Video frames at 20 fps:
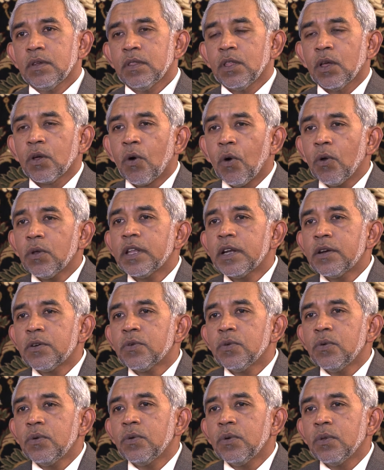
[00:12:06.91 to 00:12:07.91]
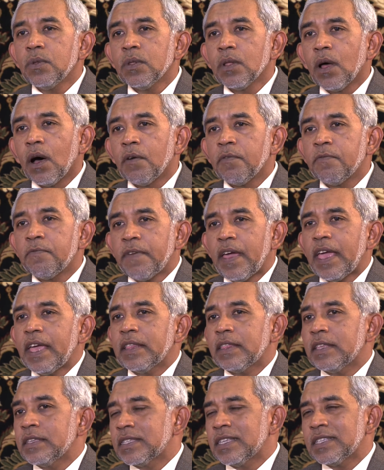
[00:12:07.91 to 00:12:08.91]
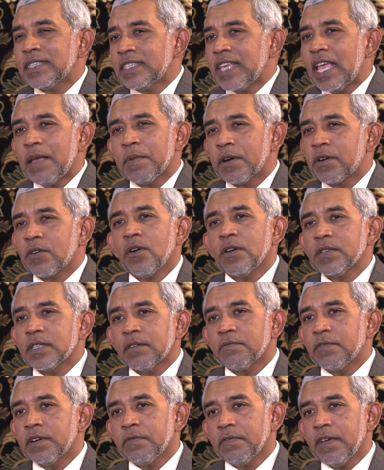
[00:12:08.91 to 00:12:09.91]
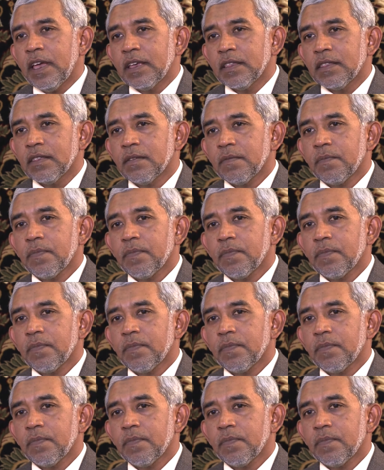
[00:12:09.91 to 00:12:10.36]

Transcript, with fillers: The golden rule of faith is the same across every faith.